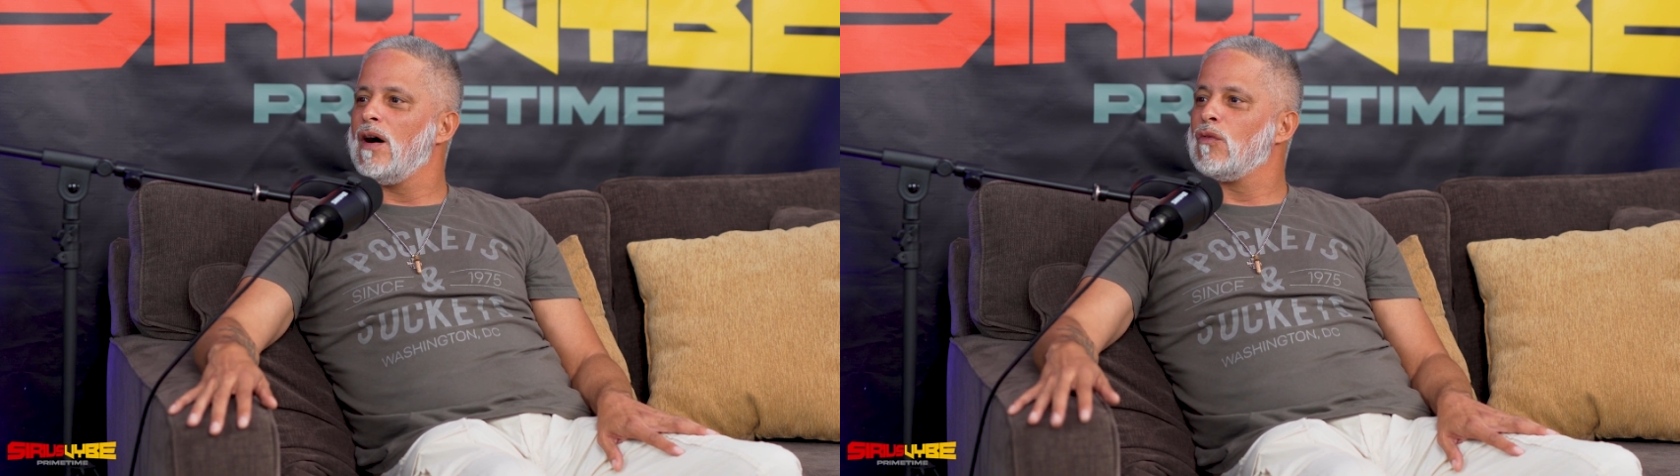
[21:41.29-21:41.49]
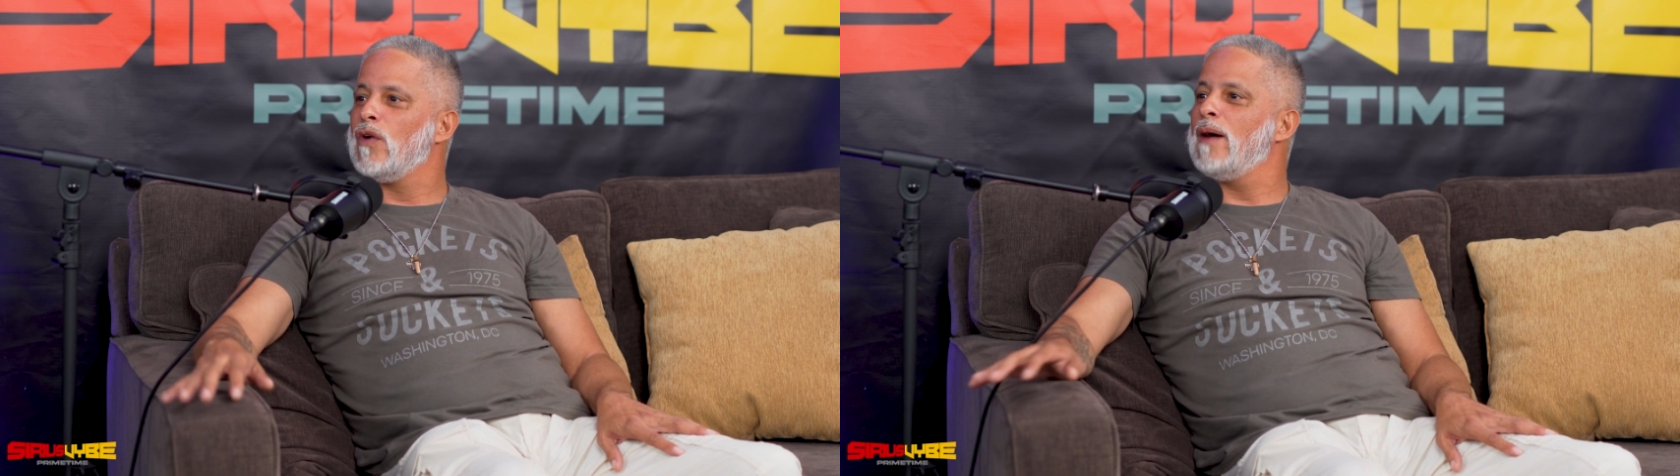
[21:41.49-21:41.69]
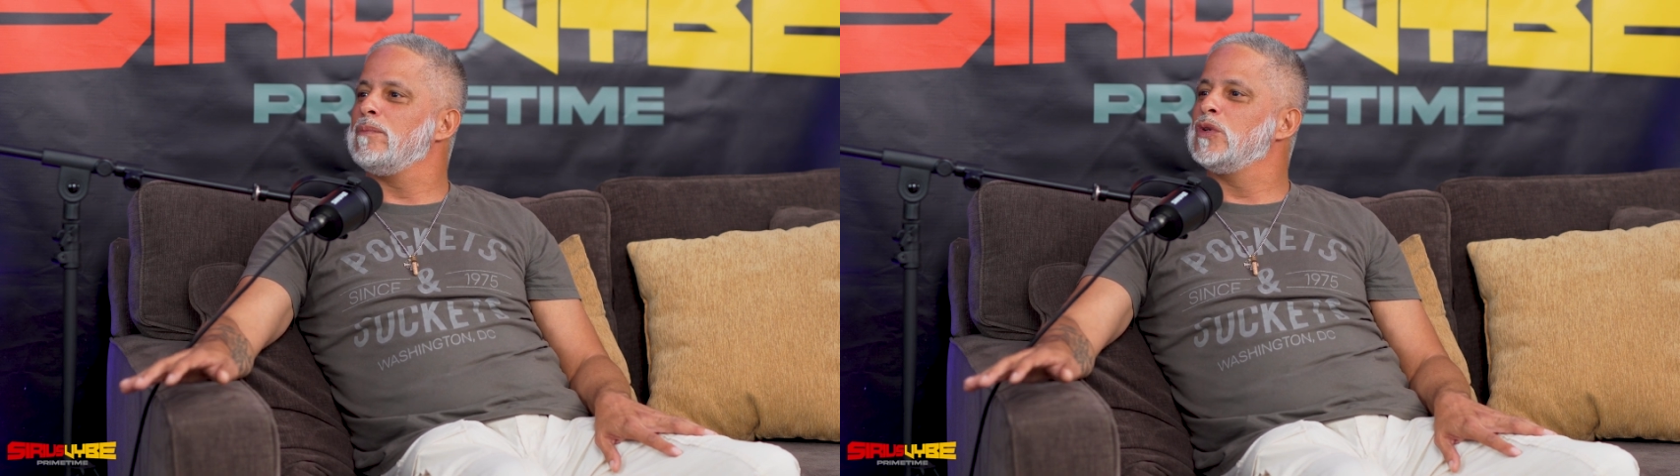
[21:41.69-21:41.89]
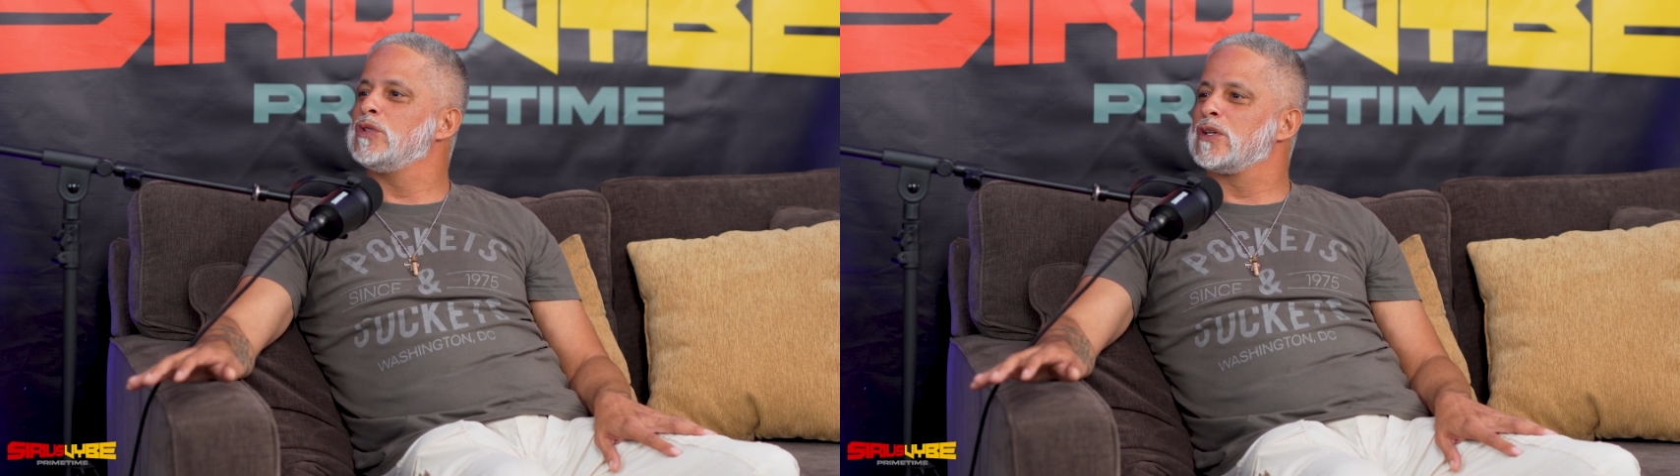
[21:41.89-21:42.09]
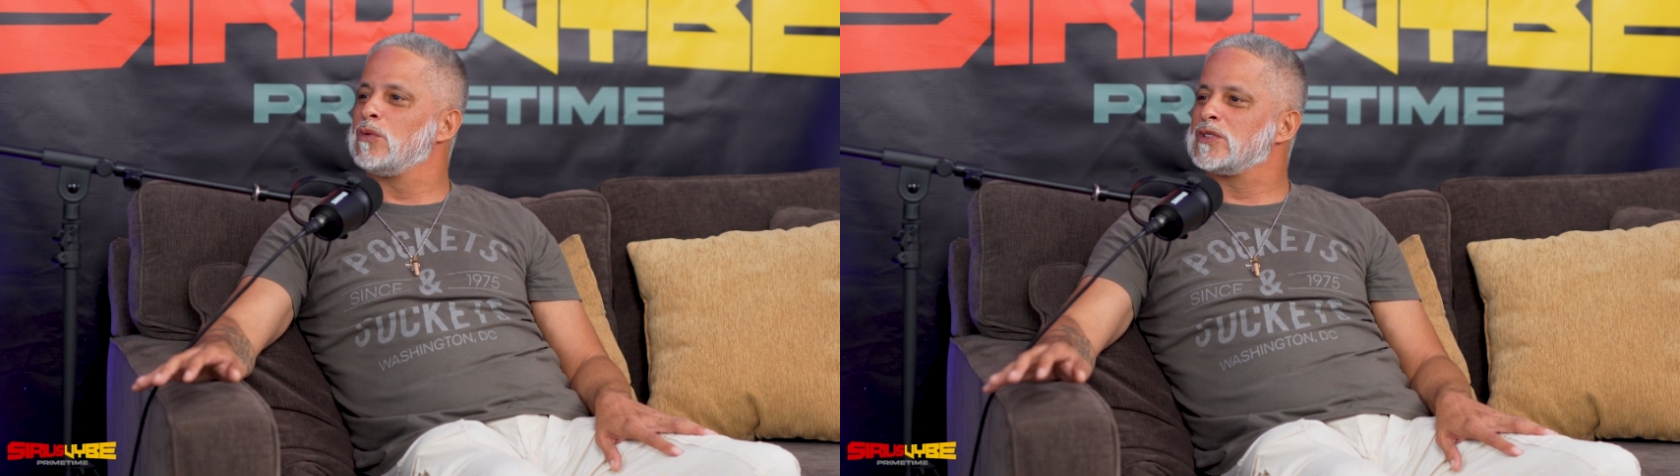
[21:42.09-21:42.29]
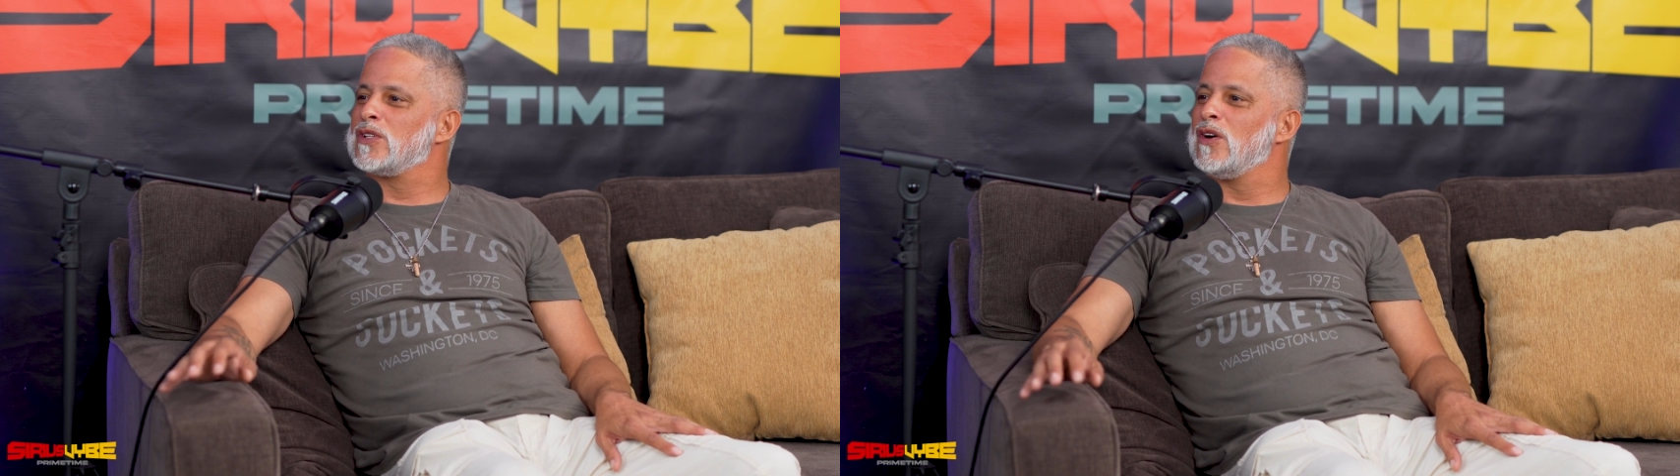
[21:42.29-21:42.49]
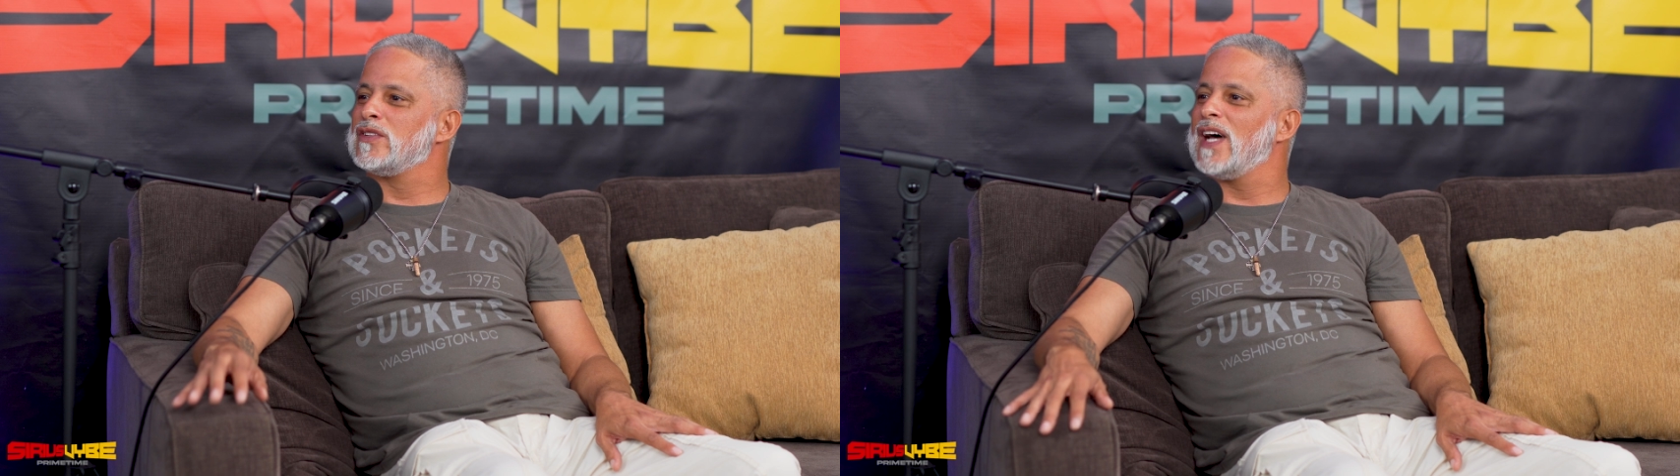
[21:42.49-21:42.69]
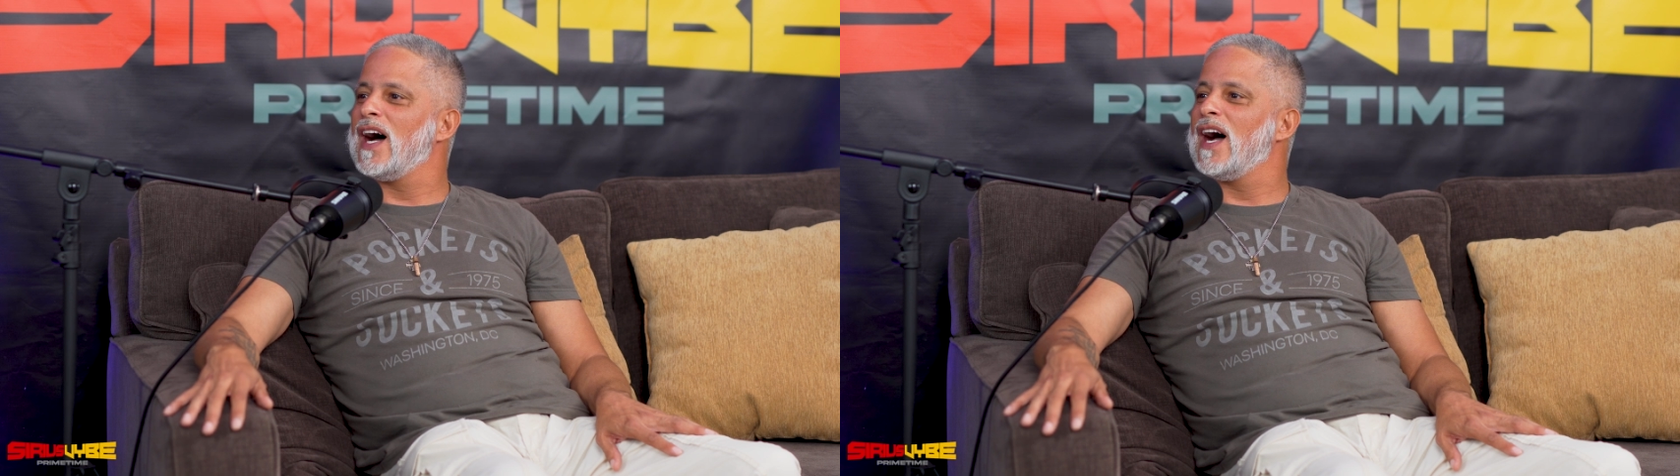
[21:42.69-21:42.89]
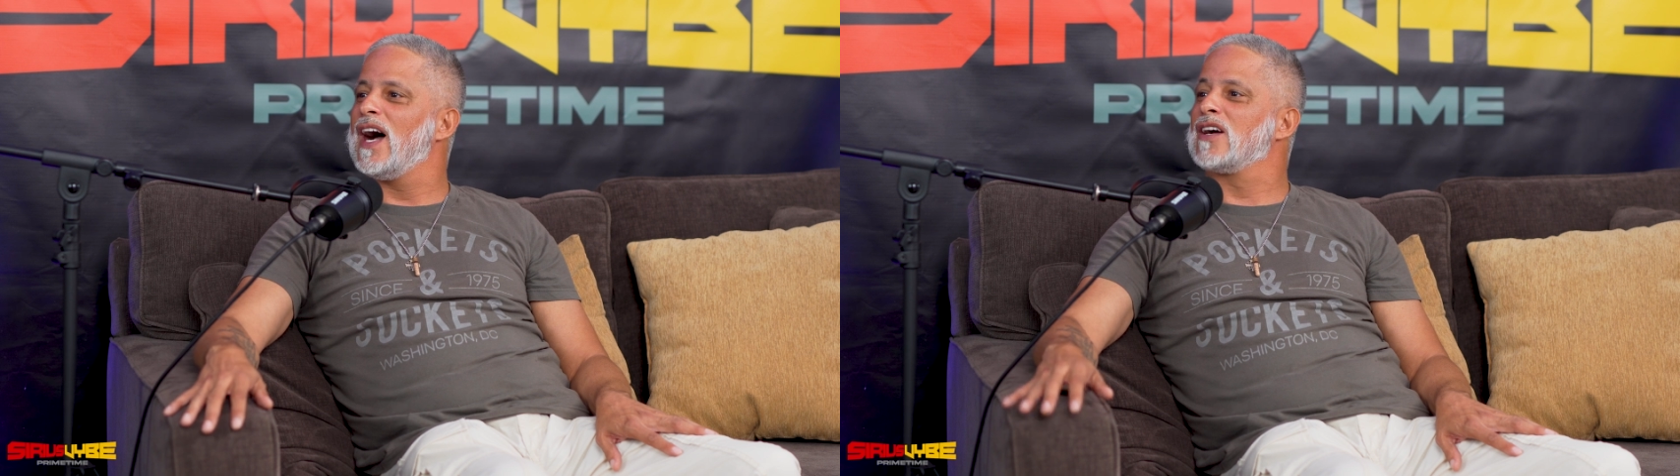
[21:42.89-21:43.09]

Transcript: rap music was going to die,